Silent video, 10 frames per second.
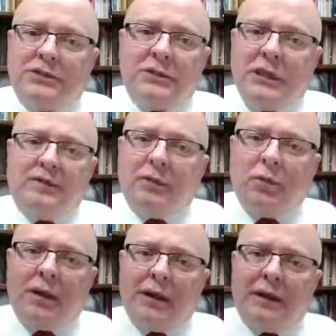she doesn't
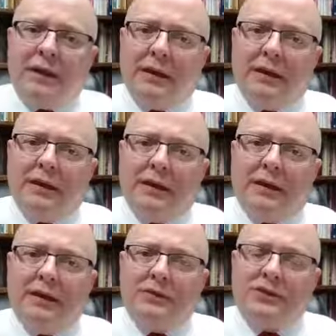even rank.
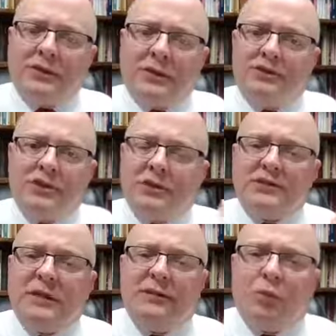She does she
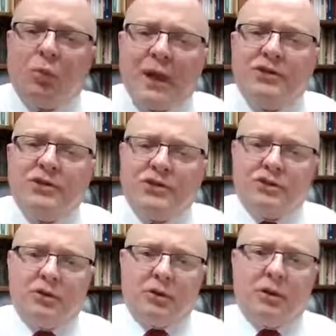doesn't even
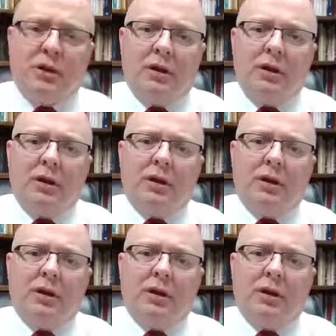register.